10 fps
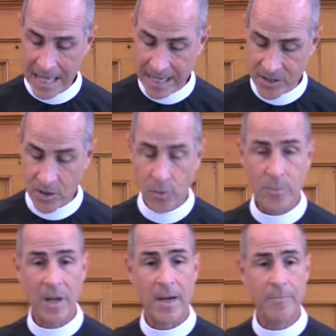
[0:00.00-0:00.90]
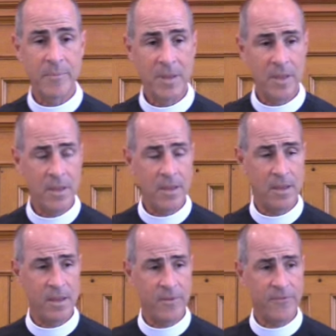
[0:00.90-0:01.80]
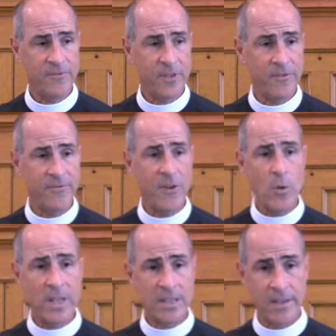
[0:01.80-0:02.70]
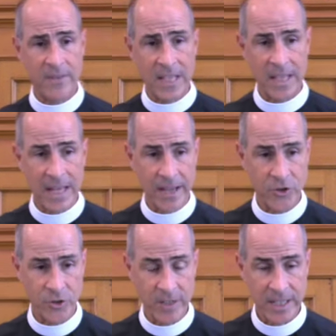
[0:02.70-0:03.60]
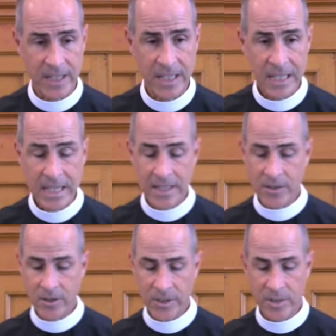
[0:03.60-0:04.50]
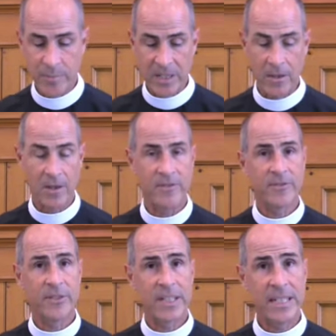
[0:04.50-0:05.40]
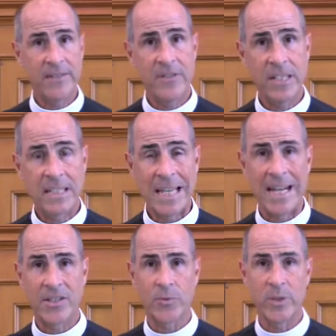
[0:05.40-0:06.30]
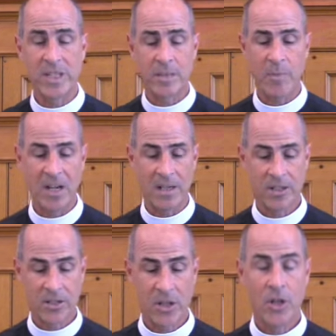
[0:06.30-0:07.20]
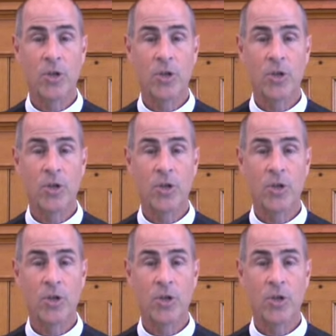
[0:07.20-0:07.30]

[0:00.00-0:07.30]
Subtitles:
And so the focus of the entry is going to be on forgiveness as a response